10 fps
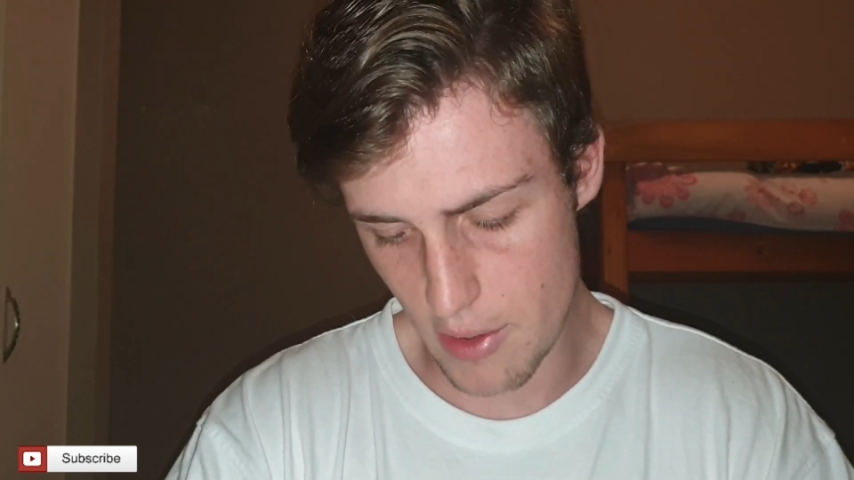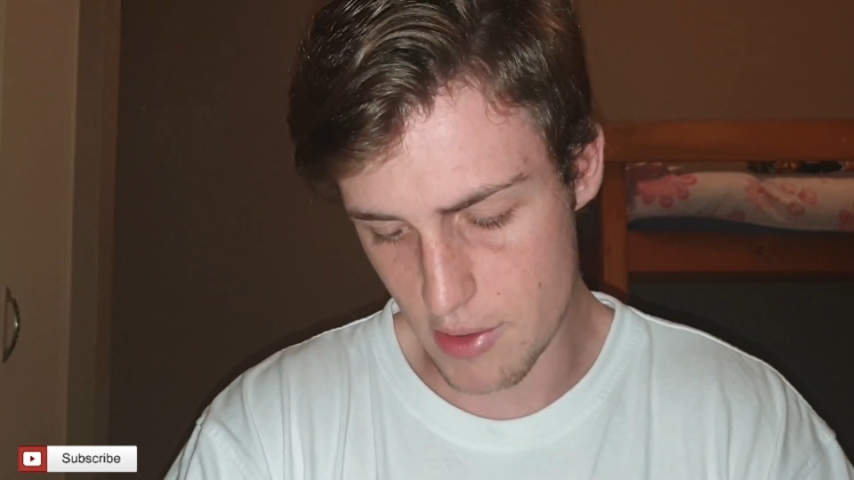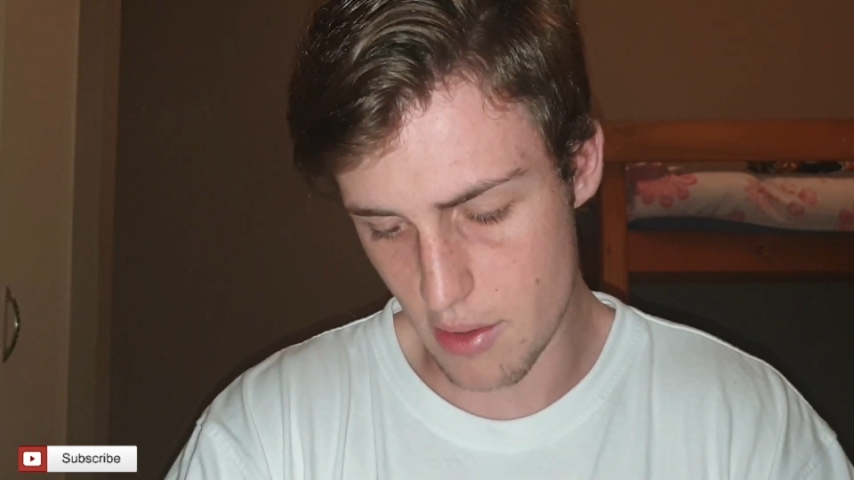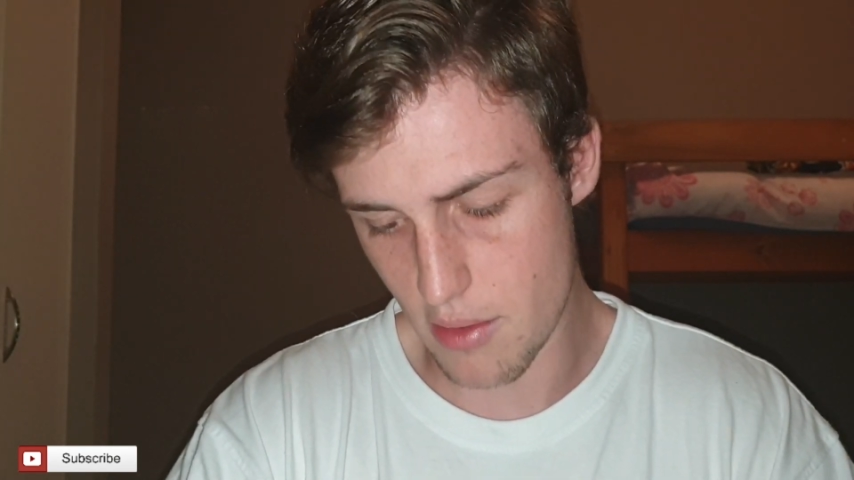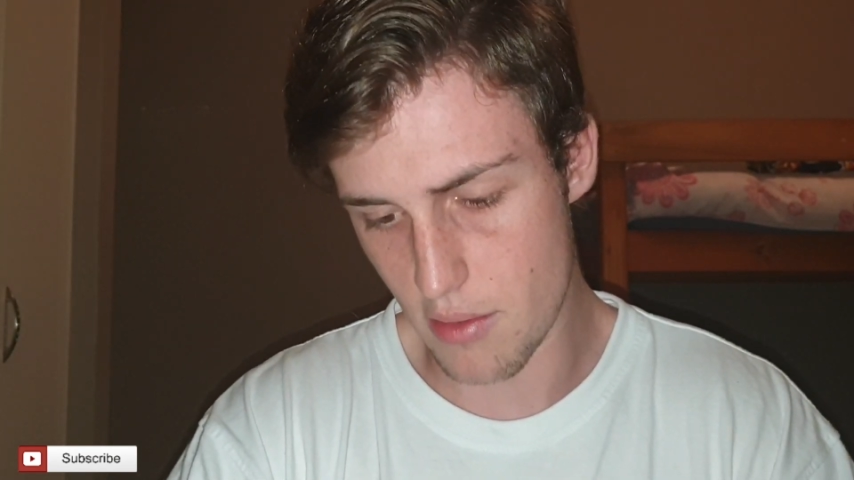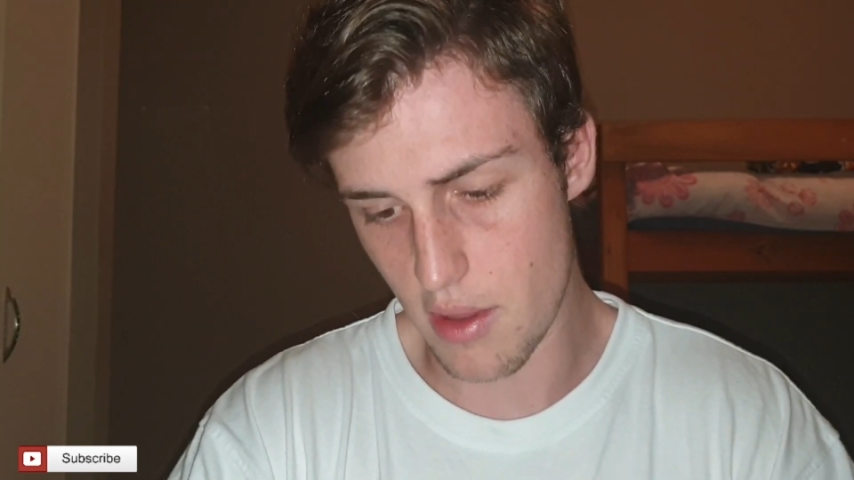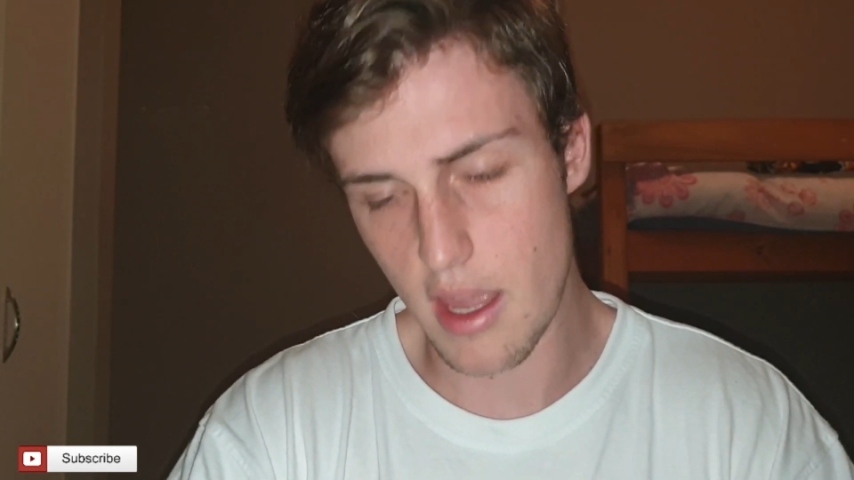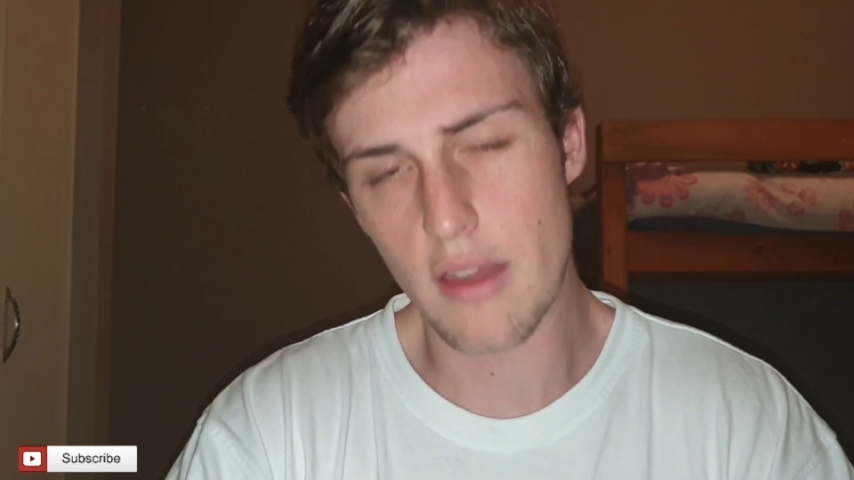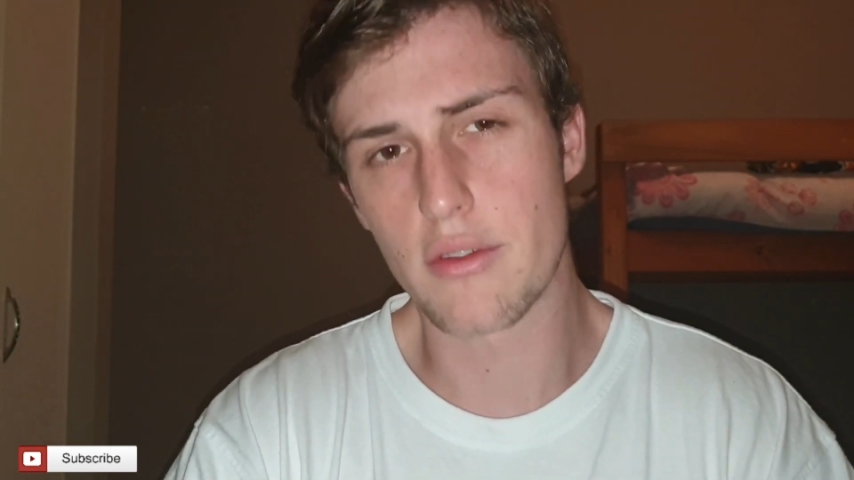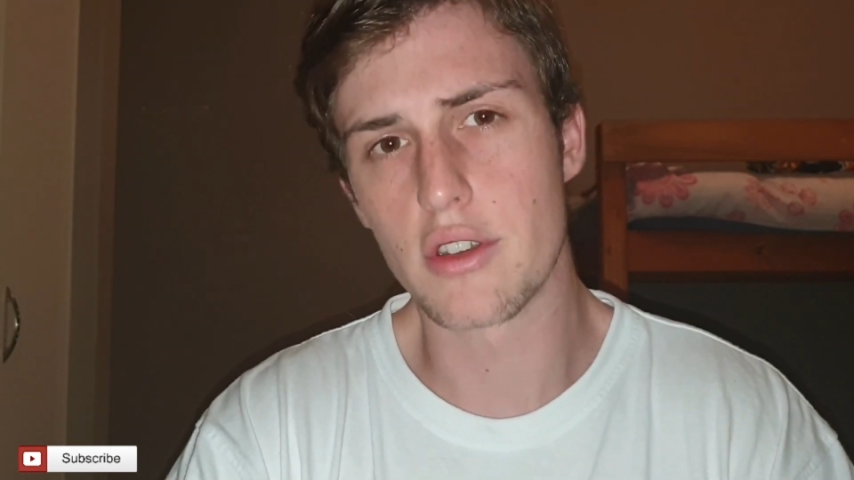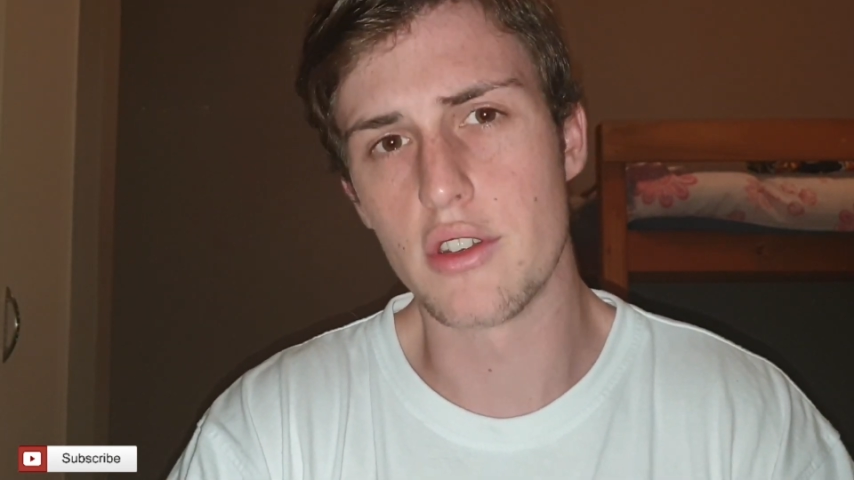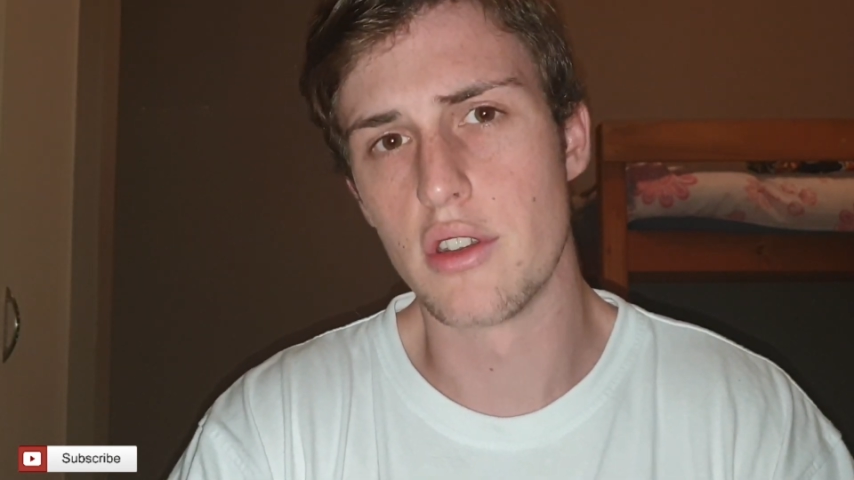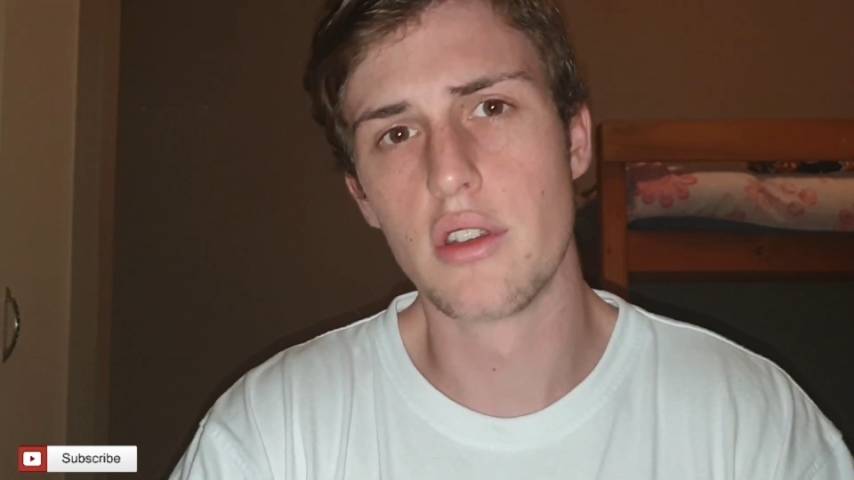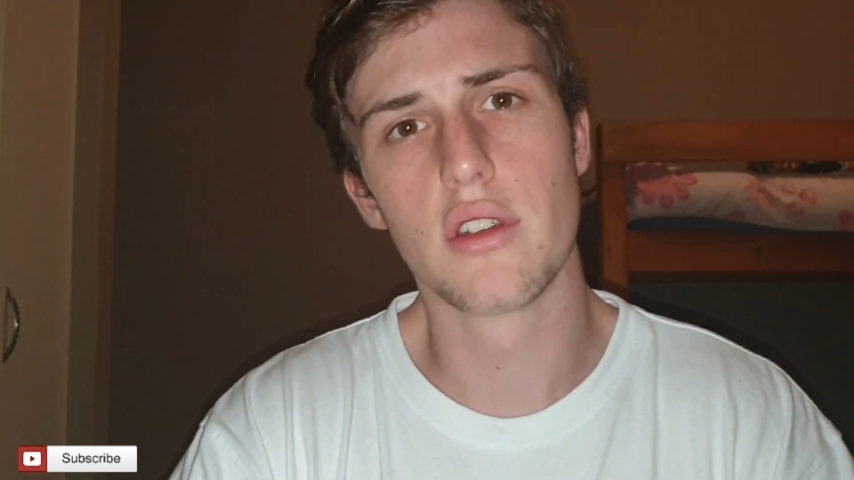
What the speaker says: So the average